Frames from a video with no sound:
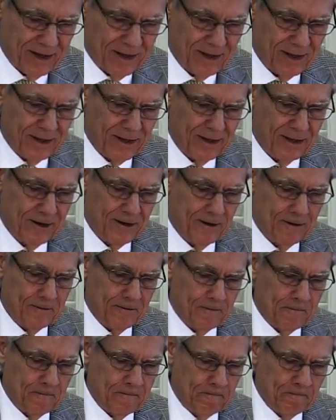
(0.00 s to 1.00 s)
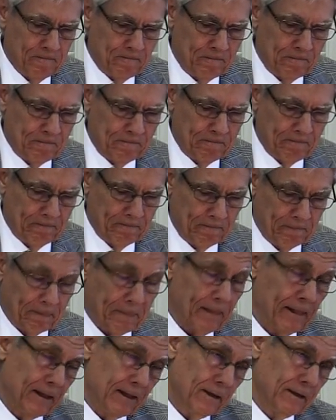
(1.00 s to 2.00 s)

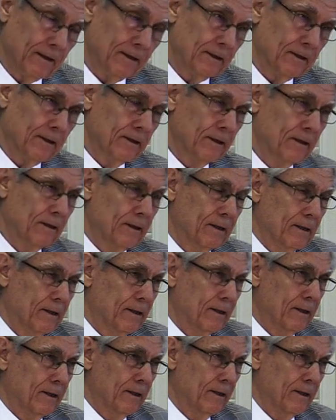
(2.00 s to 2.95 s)
No one is speaking in this clip.